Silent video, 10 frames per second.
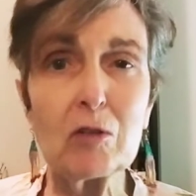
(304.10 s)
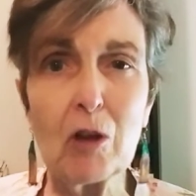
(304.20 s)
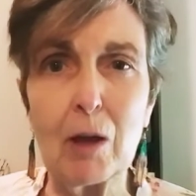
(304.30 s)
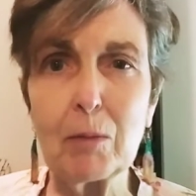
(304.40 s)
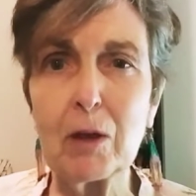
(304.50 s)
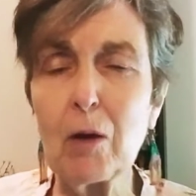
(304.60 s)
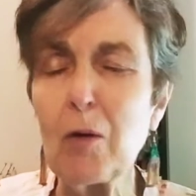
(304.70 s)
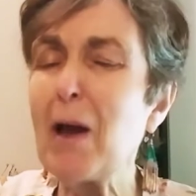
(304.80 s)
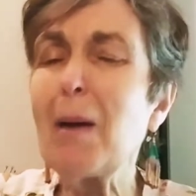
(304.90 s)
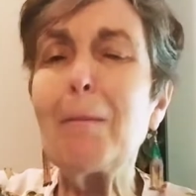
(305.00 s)
time ago,
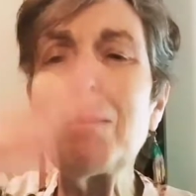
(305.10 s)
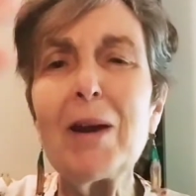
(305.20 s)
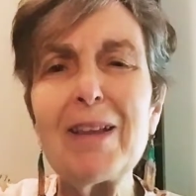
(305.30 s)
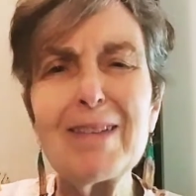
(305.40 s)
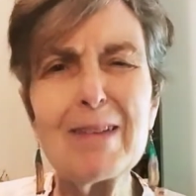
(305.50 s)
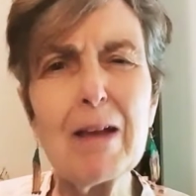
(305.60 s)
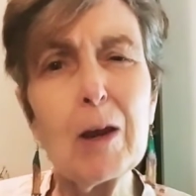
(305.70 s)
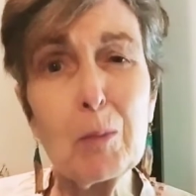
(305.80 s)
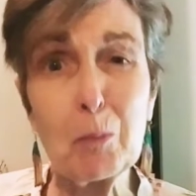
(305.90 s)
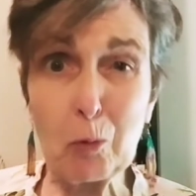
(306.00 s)
but it's
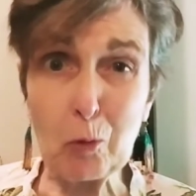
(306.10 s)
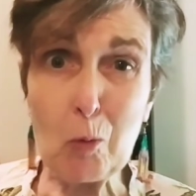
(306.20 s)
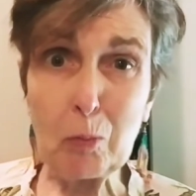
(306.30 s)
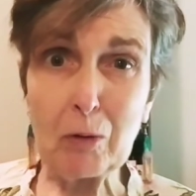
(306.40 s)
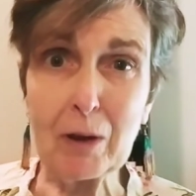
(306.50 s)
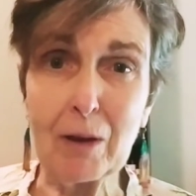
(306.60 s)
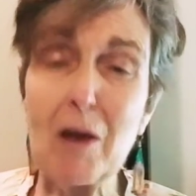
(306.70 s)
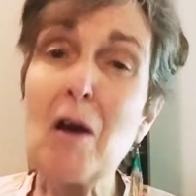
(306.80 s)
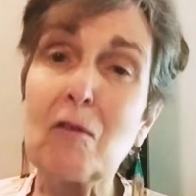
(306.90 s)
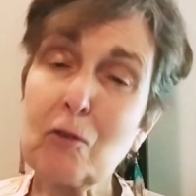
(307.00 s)
not appropriate
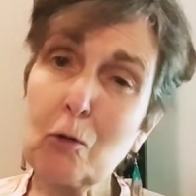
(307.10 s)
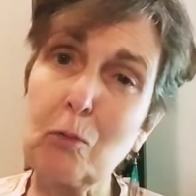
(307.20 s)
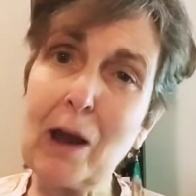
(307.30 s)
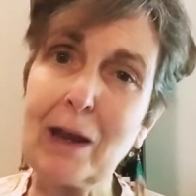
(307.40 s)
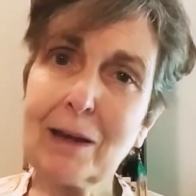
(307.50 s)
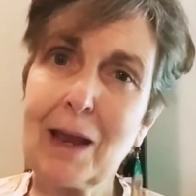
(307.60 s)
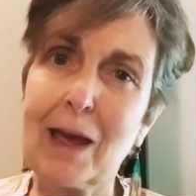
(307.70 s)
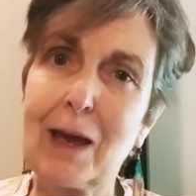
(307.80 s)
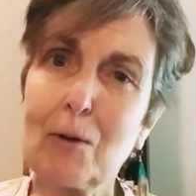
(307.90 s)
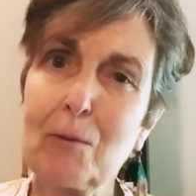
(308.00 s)
for right
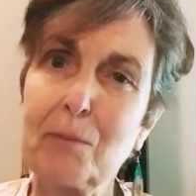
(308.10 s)
now.